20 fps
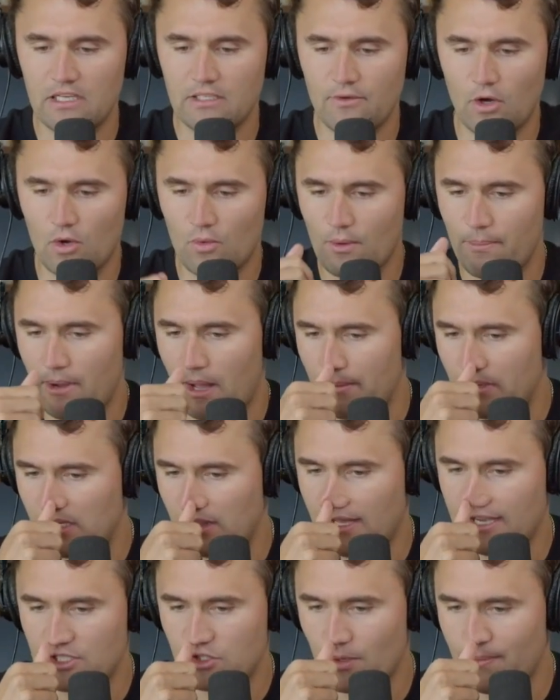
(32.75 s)
but has voted
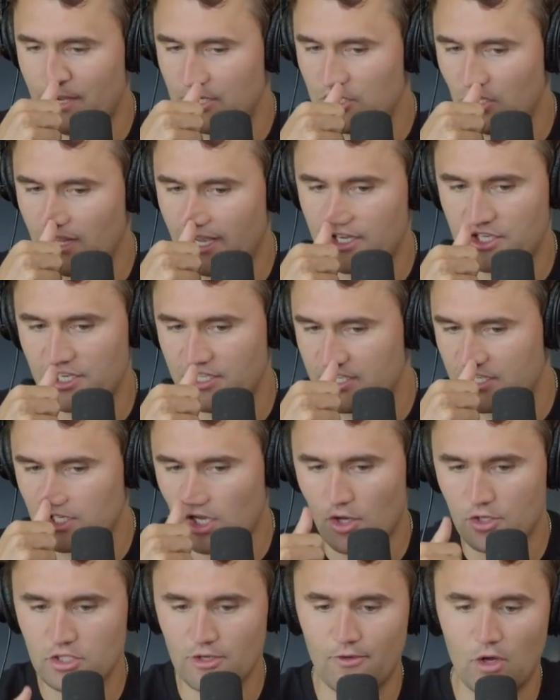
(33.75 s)
Republican the last 3 major
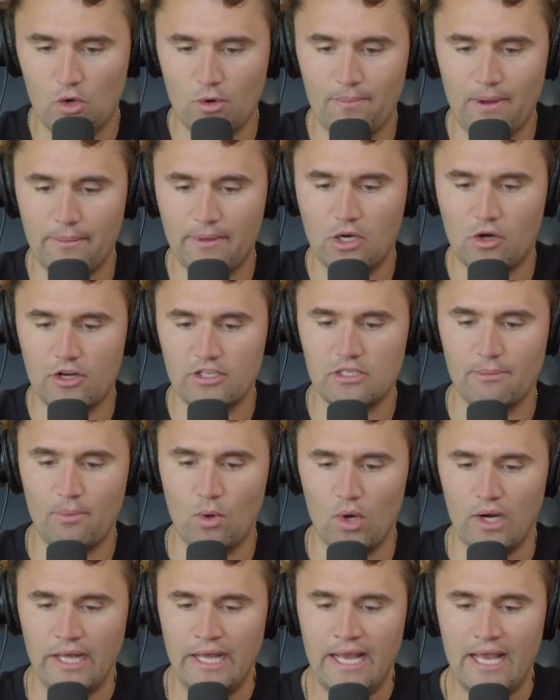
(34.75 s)
elections, has also voted Republican
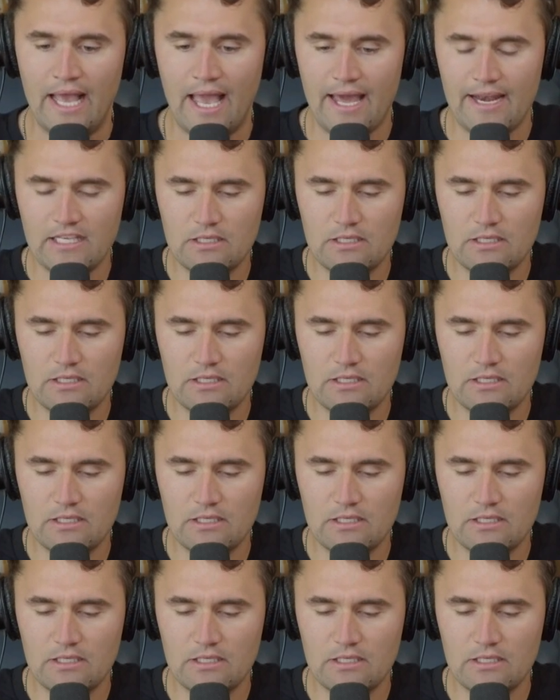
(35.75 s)
across the board,